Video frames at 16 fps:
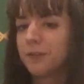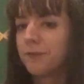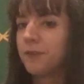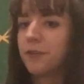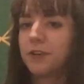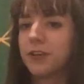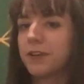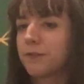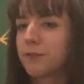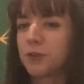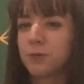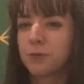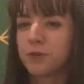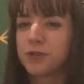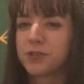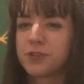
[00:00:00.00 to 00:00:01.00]
voting for the
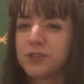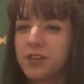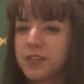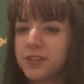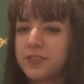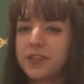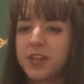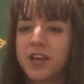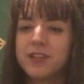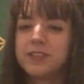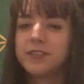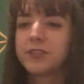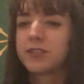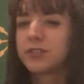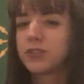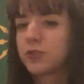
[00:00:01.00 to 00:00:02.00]
person that
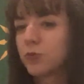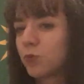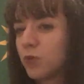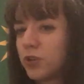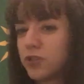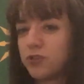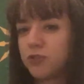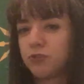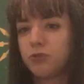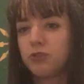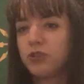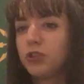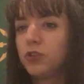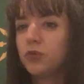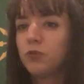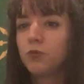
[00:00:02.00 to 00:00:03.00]
says what
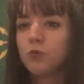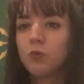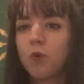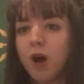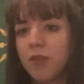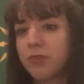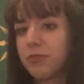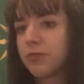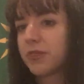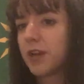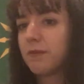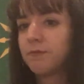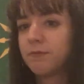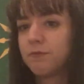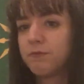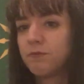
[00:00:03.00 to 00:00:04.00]
you want
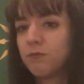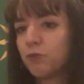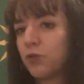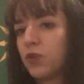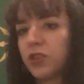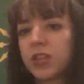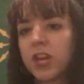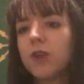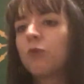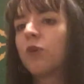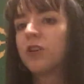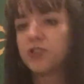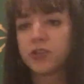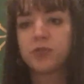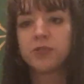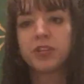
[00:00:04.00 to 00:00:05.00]
them, what they
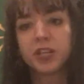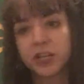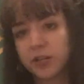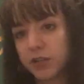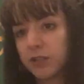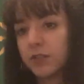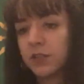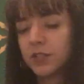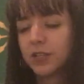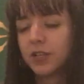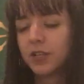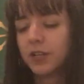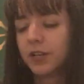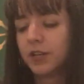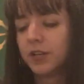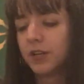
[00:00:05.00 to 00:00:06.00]
want you to hear.
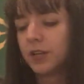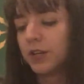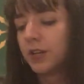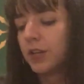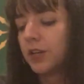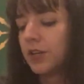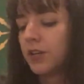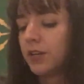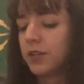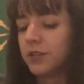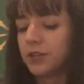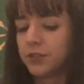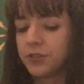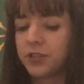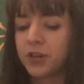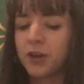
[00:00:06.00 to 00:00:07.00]

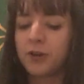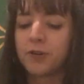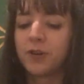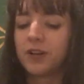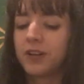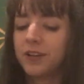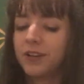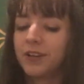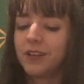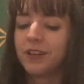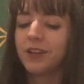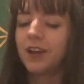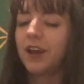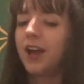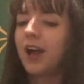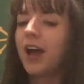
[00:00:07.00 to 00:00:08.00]
So
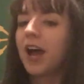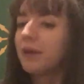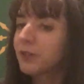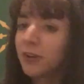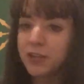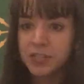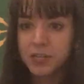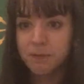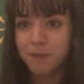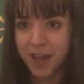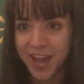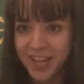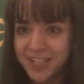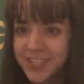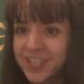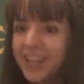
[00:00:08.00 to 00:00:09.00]
I'm going to
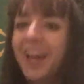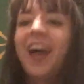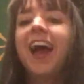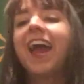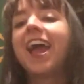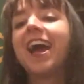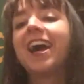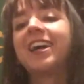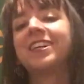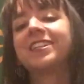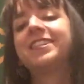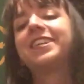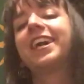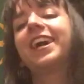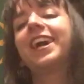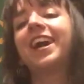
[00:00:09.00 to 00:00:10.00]
bed,
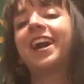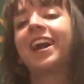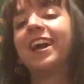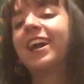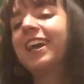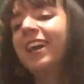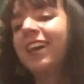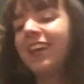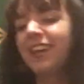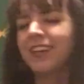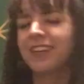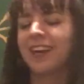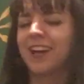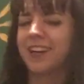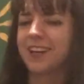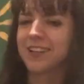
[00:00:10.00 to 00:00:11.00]
and
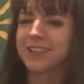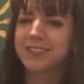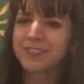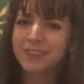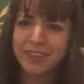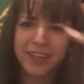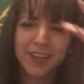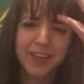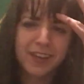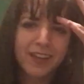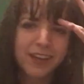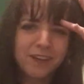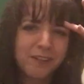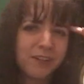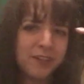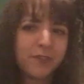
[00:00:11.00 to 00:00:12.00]
yeah, it's like,
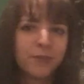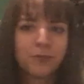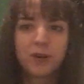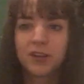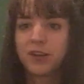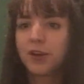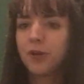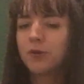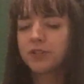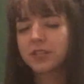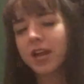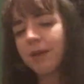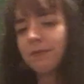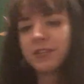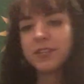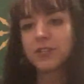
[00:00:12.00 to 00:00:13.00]
I don't even want to know what
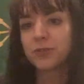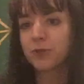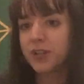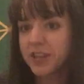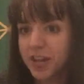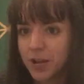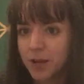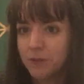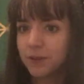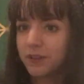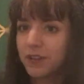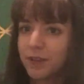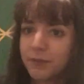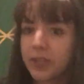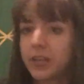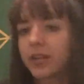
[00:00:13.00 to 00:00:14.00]
time it is right now.
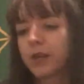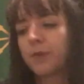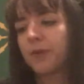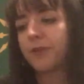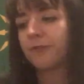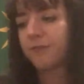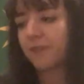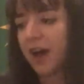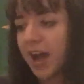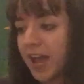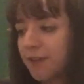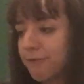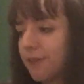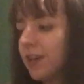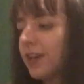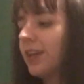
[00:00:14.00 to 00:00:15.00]
I'm getting up at
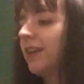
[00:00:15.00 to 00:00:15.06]
5.